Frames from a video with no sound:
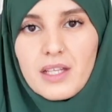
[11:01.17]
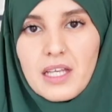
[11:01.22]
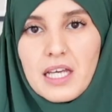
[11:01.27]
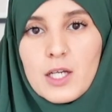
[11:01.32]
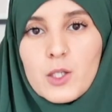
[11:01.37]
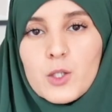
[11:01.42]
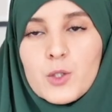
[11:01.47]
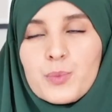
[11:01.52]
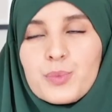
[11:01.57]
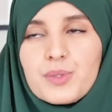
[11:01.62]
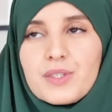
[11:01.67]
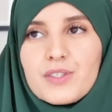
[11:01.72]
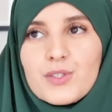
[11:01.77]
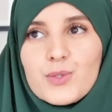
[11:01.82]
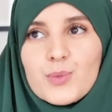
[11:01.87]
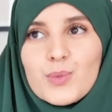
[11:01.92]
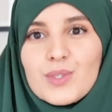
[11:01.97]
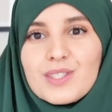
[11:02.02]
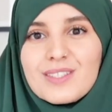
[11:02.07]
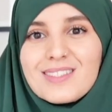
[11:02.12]
I hope
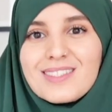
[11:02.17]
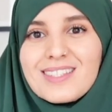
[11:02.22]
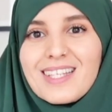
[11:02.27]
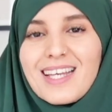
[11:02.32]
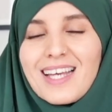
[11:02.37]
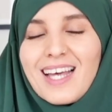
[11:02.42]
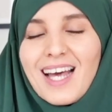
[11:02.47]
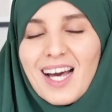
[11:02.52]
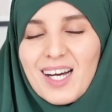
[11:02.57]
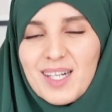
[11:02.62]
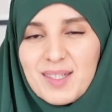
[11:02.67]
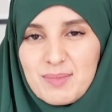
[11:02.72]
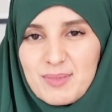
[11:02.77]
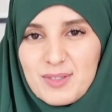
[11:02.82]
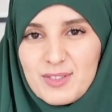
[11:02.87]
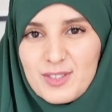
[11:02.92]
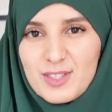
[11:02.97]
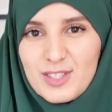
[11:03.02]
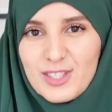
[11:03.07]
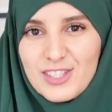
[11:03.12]
this was
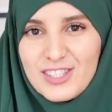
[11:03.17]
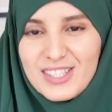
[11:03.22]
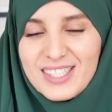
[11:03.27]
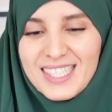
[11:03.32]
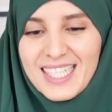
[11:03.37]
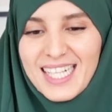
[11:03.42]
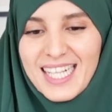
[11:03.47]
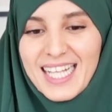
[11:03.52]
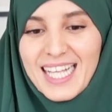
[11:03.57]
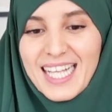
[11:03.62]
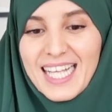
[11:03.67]
helpful.